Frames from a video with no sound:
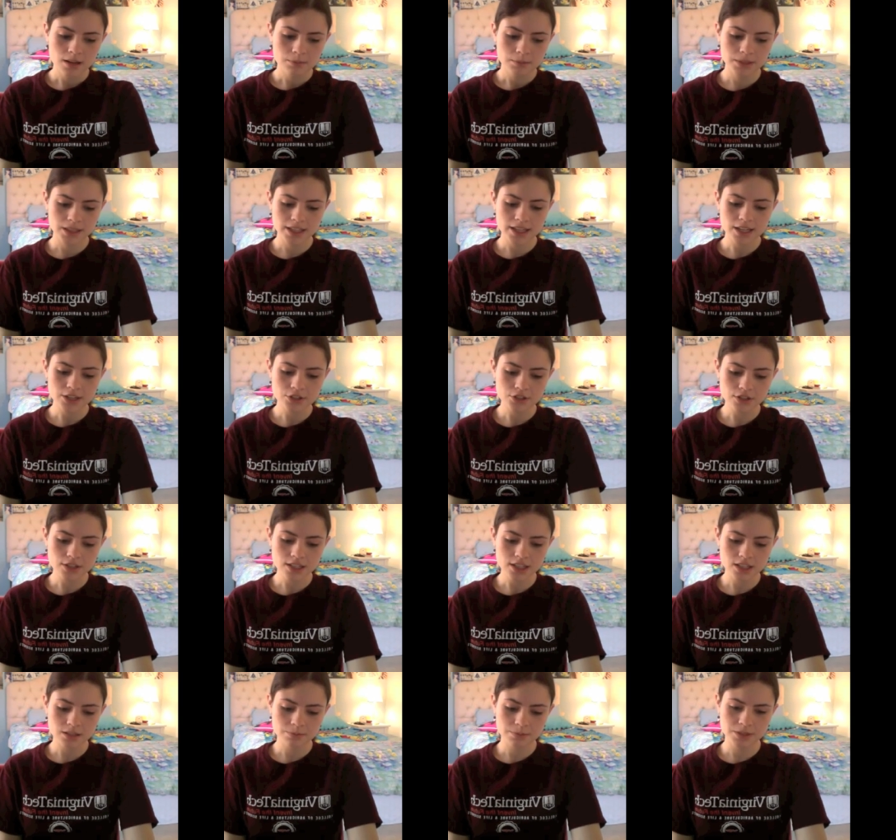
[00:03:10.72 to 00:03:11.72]
But they actually
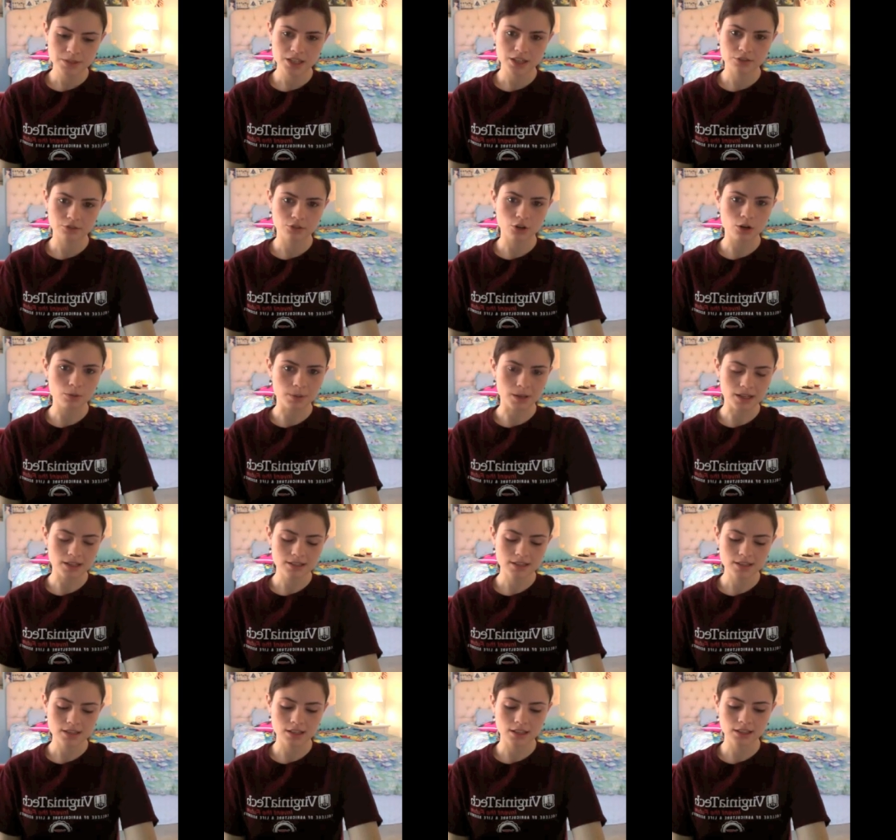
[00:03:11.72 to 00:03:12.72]
end up being
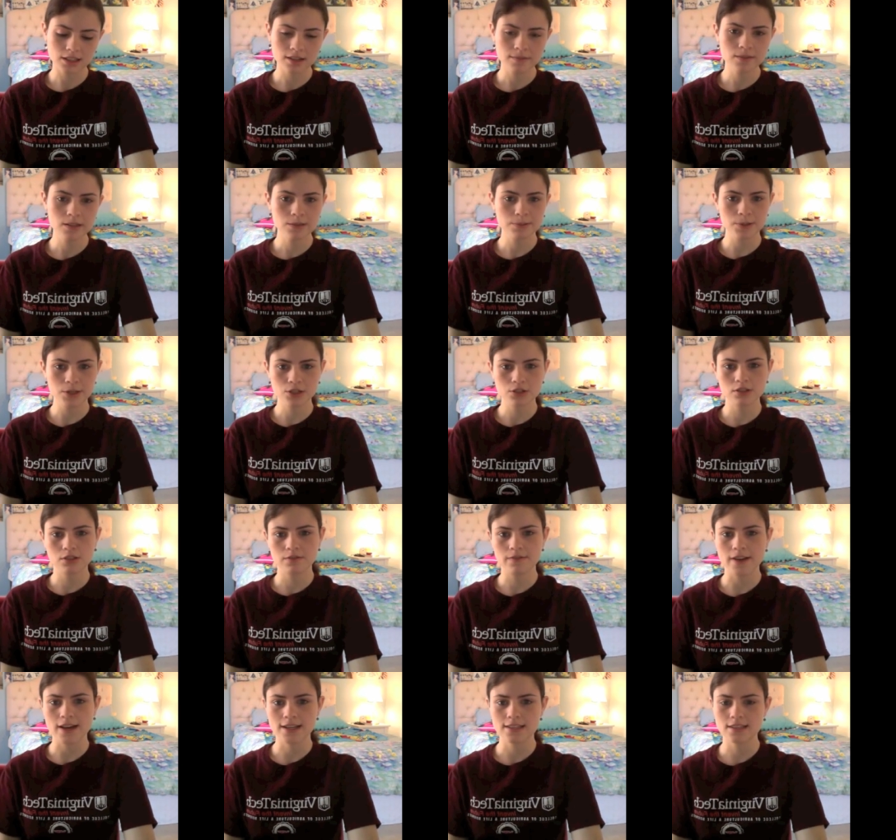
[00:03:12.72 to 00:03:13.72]
robots. And I love the special
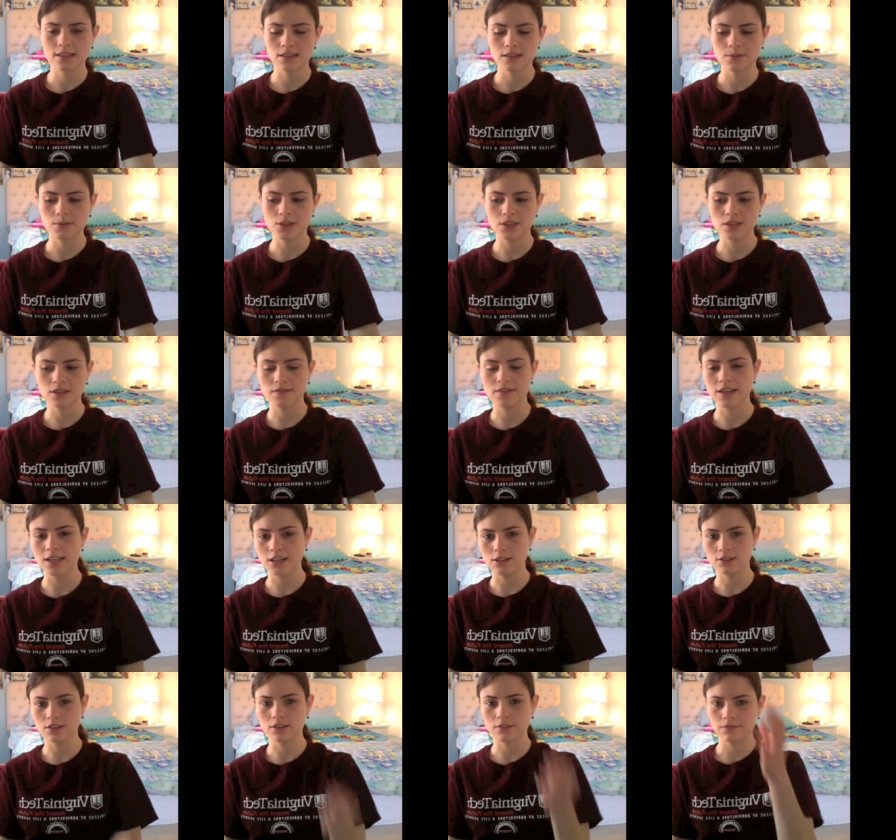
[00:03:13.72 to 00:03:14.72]
effects in this music
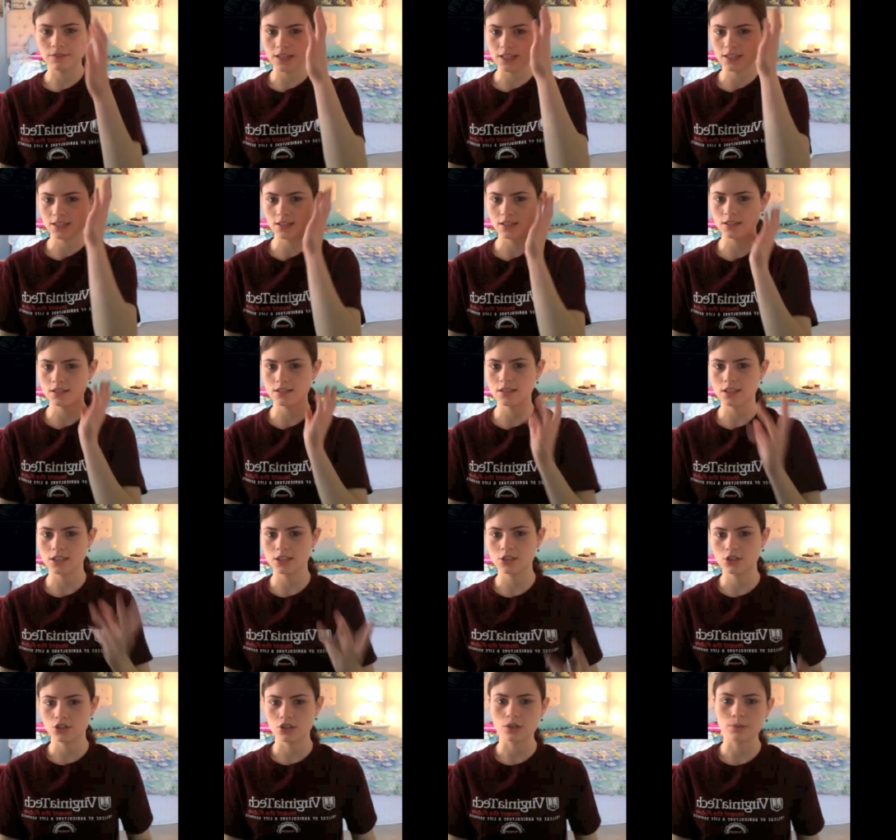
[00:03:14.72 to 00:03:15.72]
video. Their faces
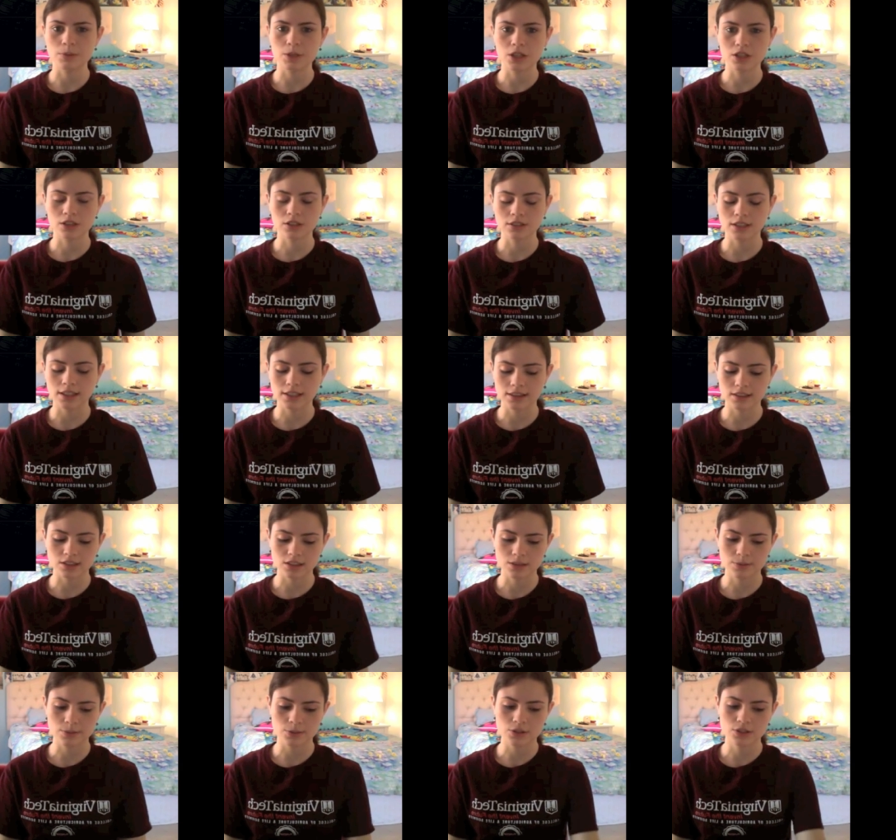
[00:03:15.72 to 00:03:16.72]
like shimmer like they're
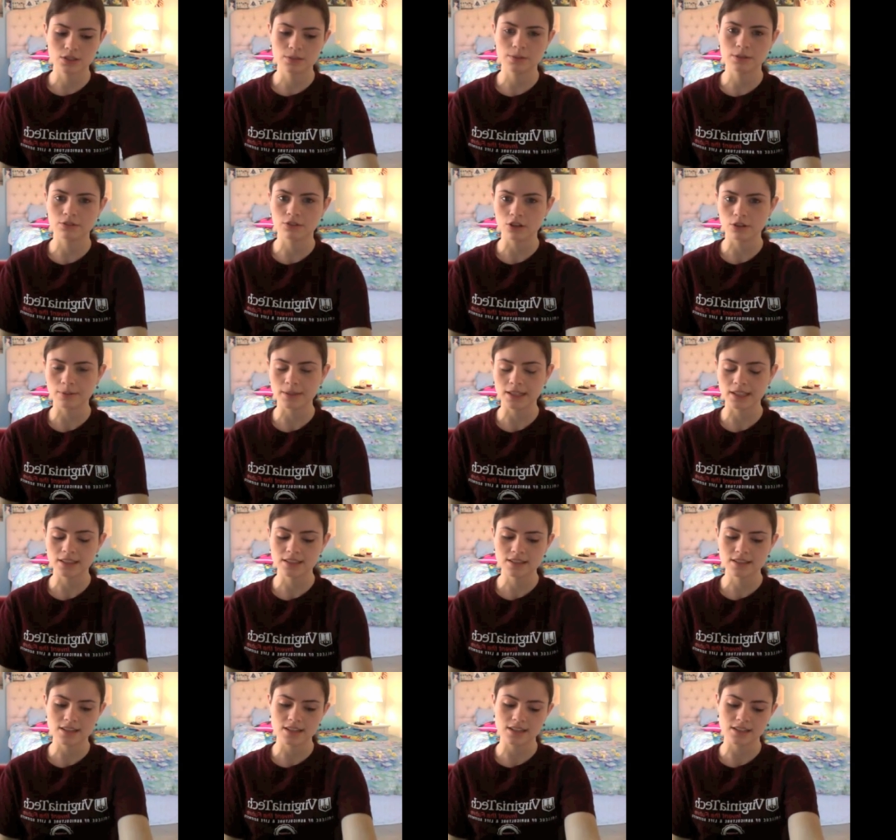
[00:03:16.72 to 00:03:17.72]
supposed to be
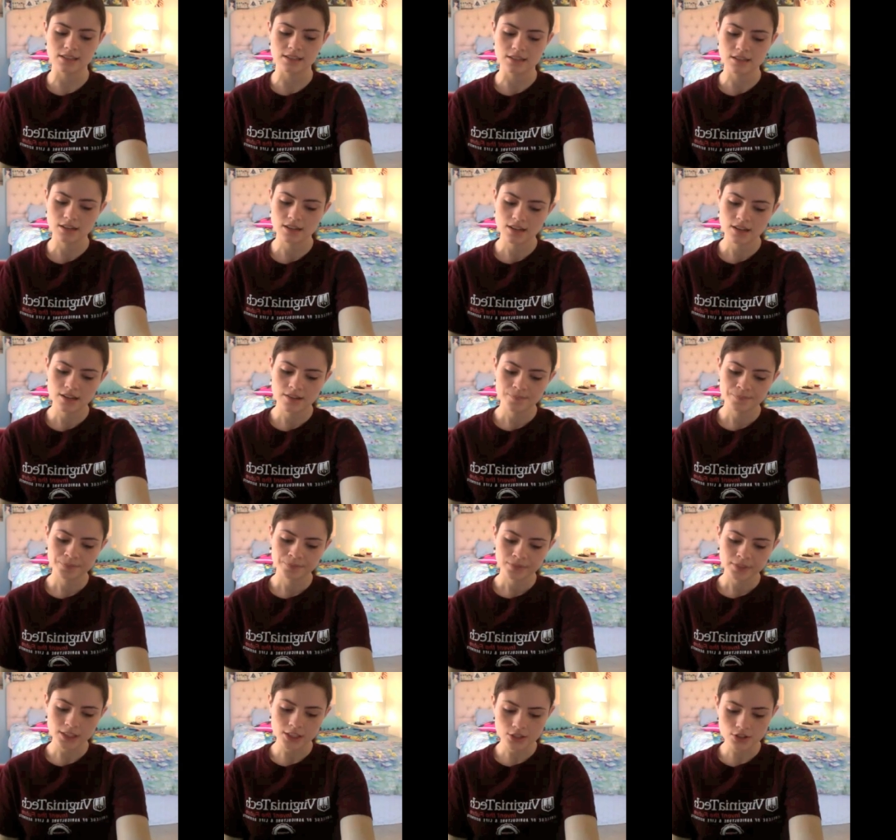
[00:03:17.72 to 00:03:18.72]
robots. And
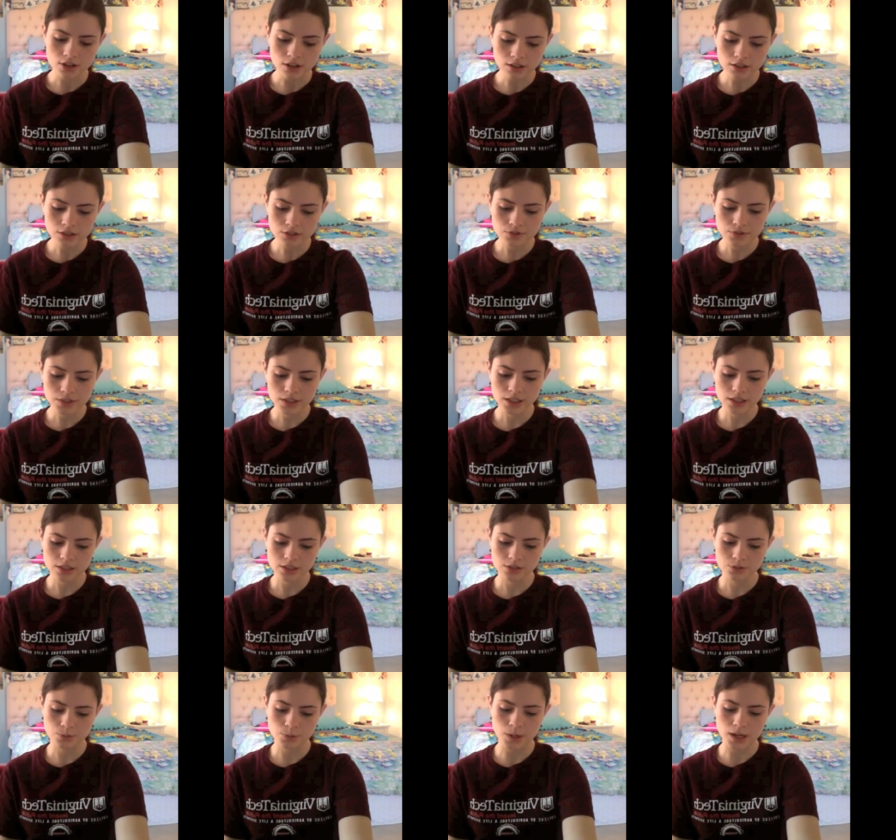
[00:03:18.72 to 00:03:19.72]
the song is really good
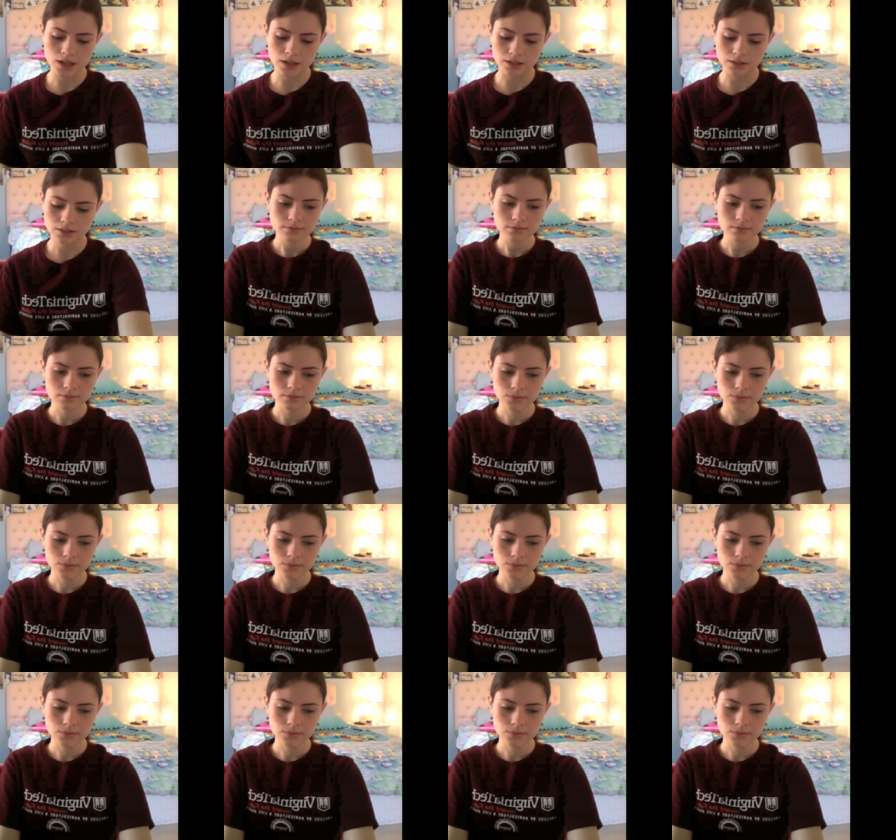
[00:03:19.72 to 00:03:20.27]
as well.